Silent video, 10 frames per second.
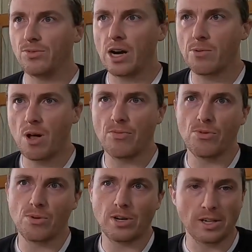firewall
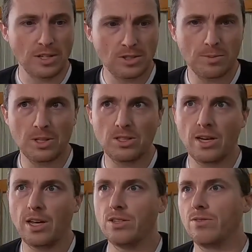forward and instruments
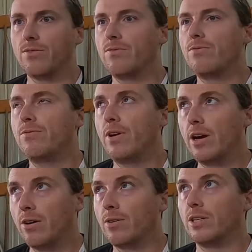is
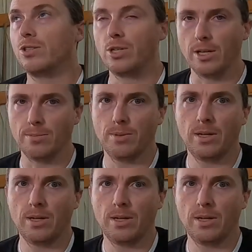very cheap.